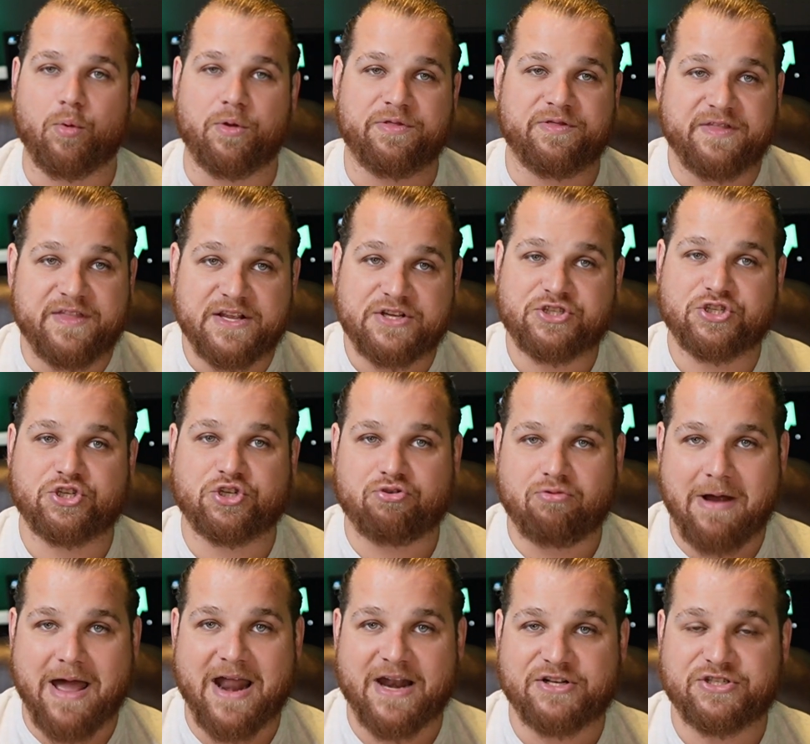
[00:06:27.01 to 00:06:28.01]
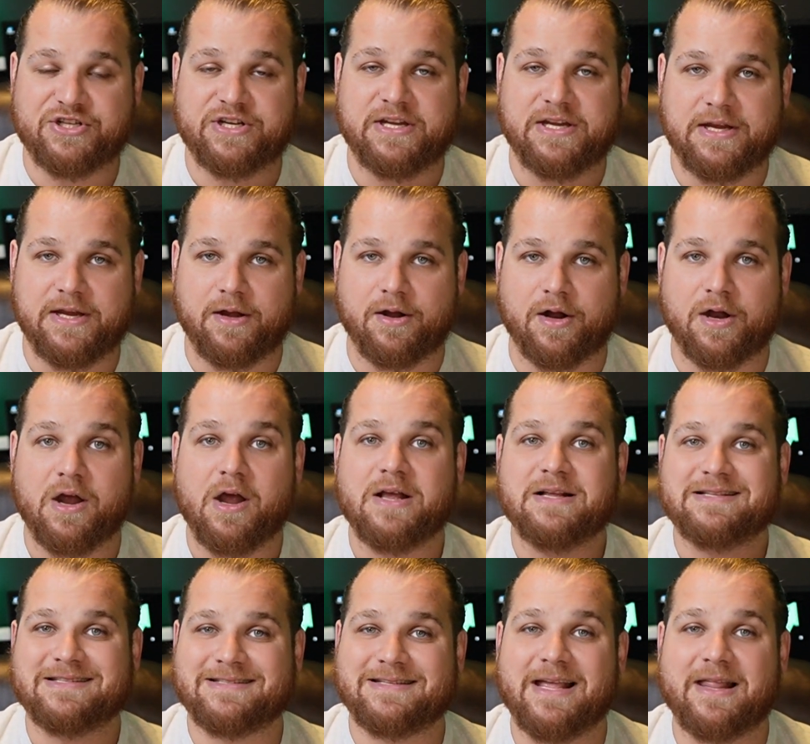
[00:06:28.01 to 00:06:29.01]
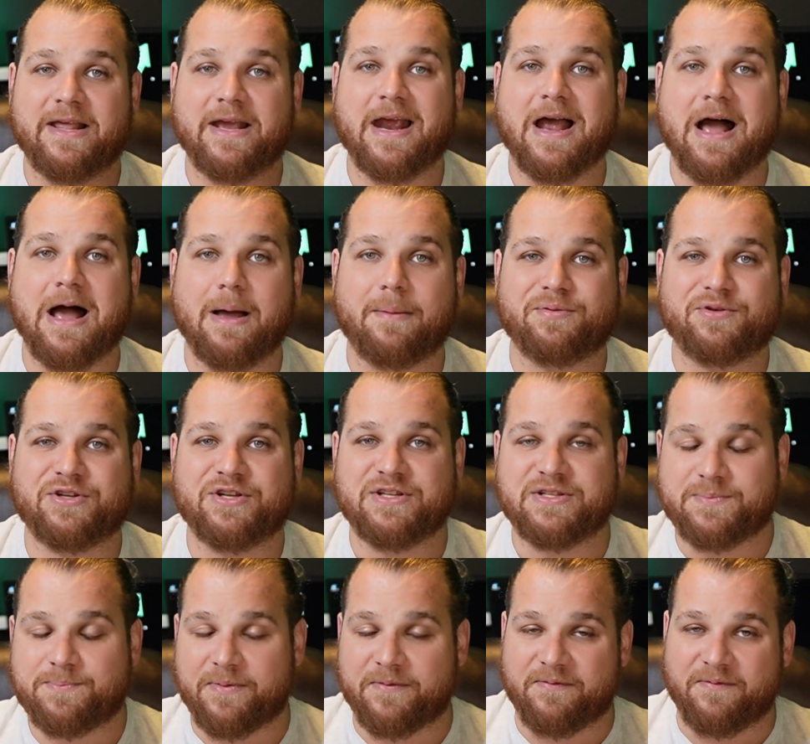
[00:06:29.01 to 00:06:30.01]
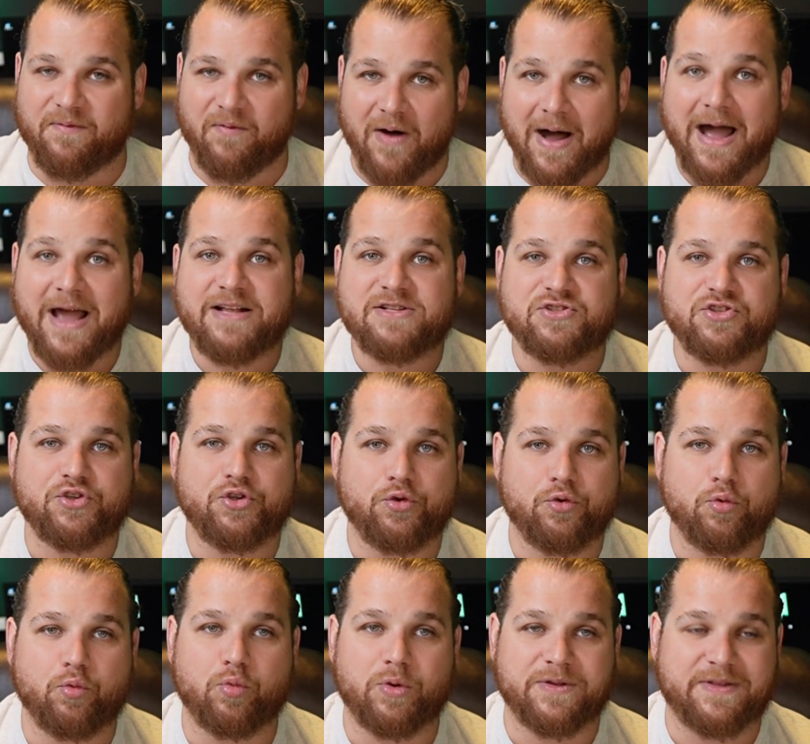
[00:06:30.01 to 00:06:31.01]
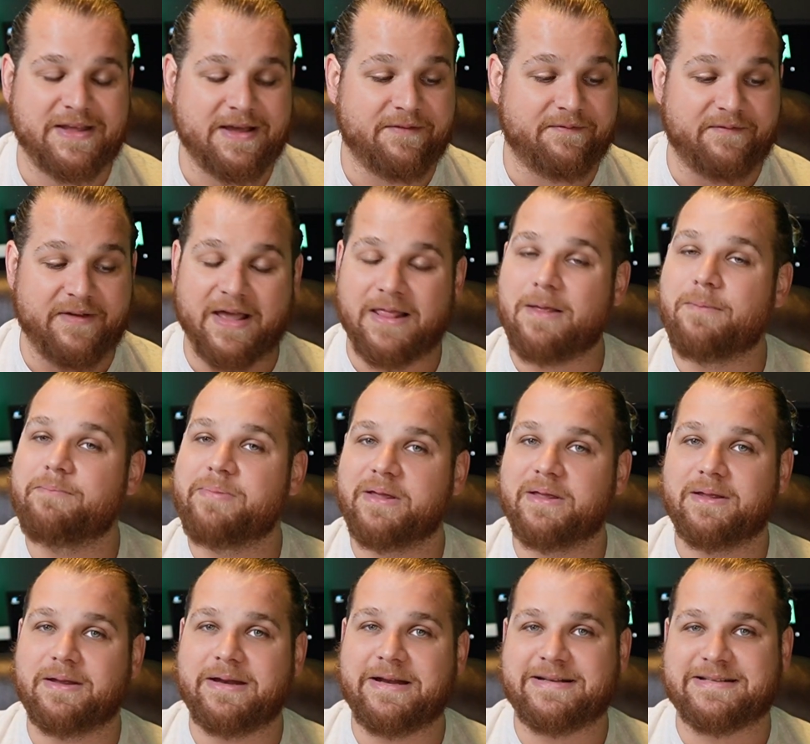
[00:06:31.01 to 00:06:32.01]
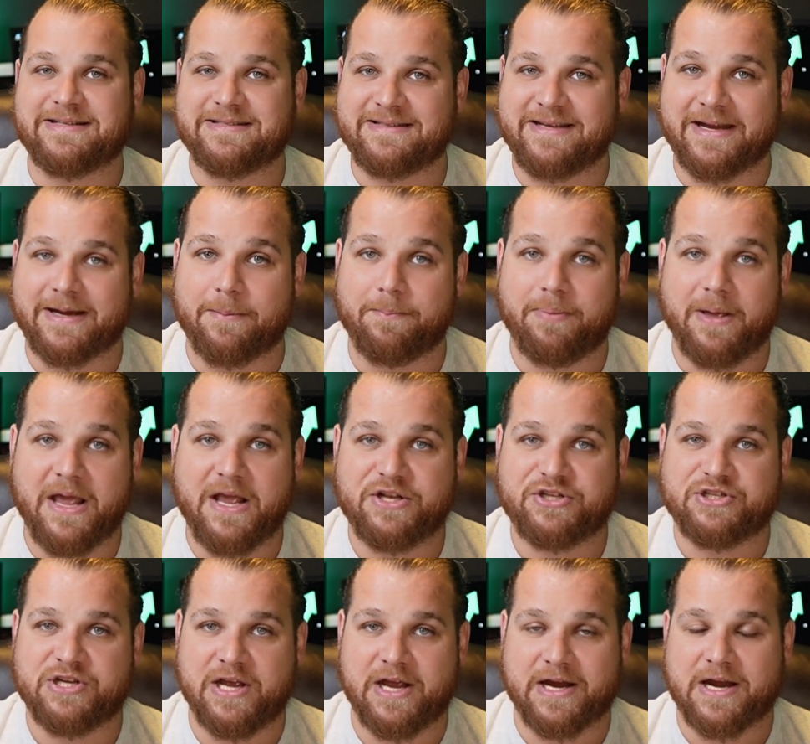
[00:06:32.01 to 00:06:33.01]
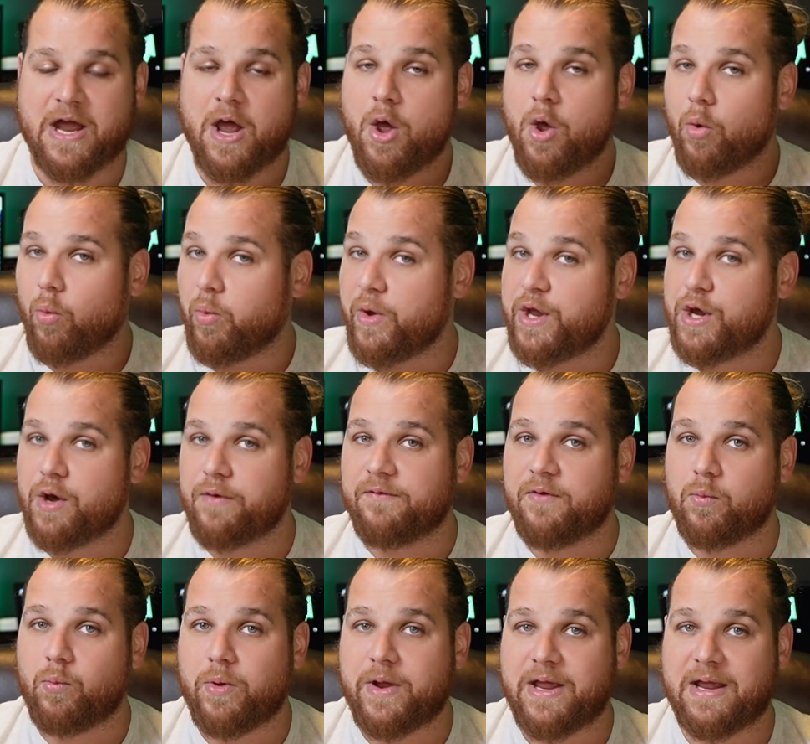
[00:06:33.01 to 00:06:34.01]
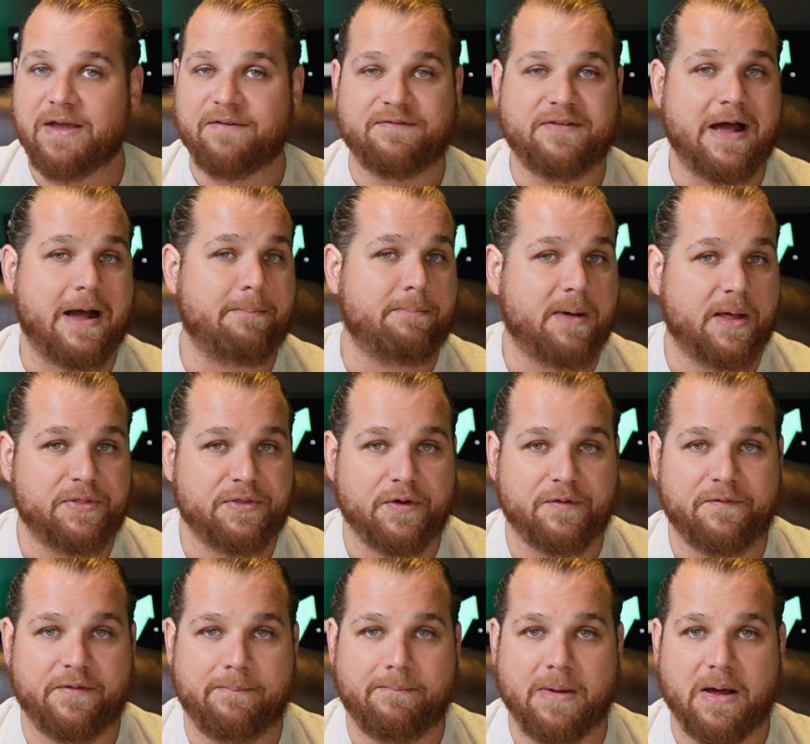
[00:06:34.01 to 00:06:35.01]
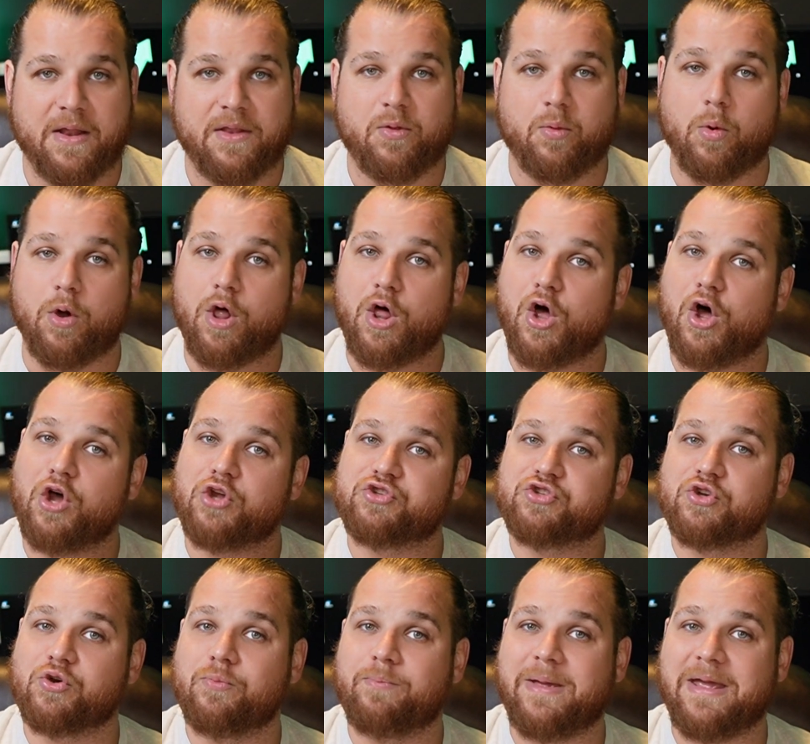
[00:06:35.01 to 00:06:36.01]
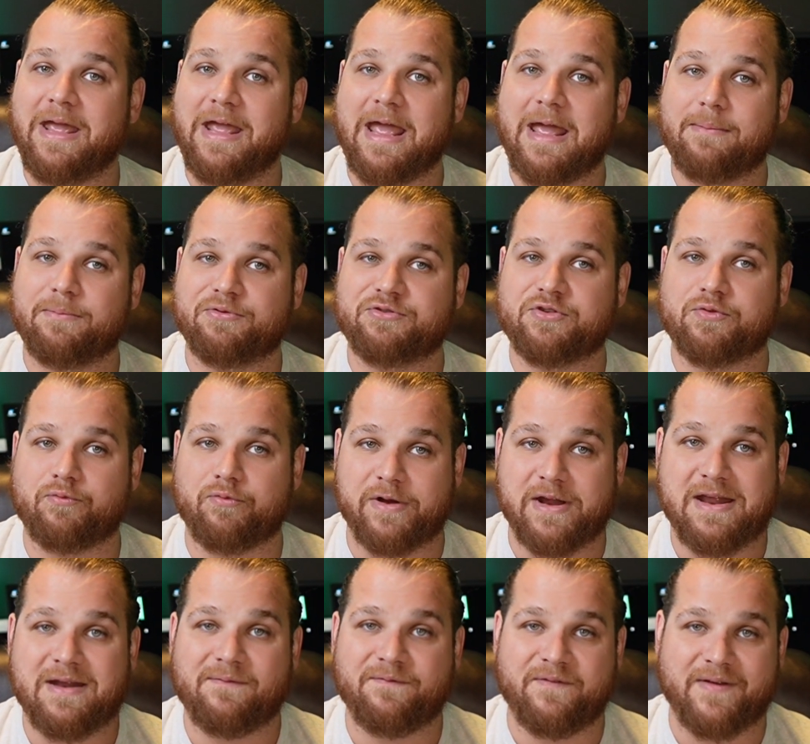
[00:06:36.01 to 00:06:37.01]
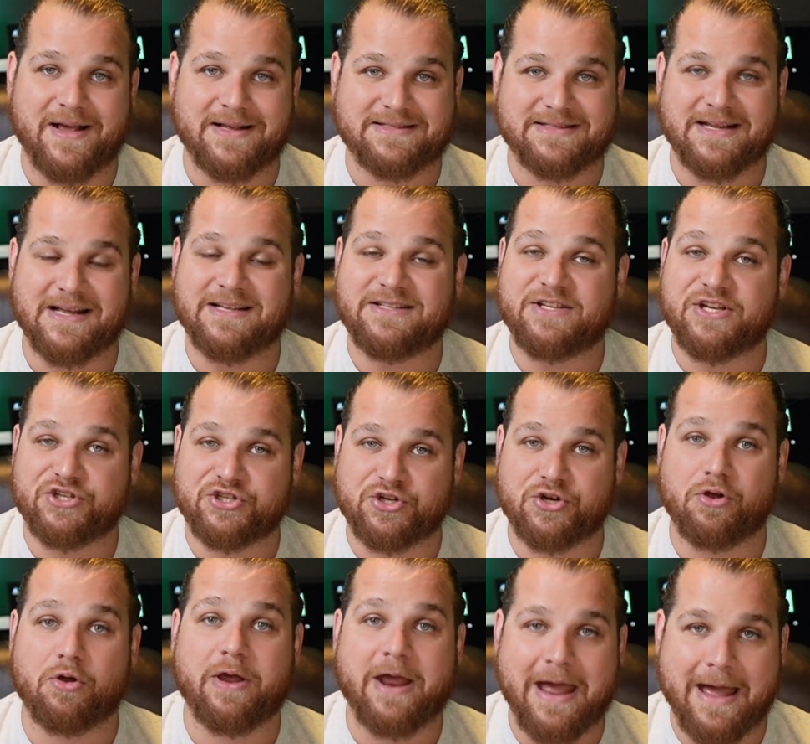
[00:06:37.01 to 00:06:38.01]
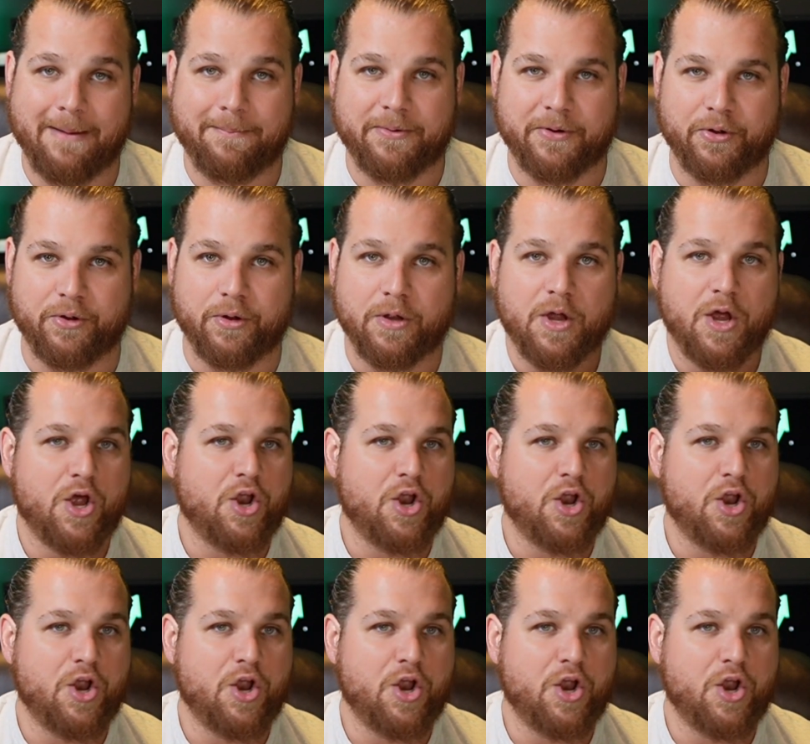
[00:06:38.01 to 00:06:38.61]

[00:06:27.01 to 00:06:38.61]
Well, this strategy here, selling options, provides you with the availability to take a paycheck week over week, if not month over month, while also being able to reinvest additional capital.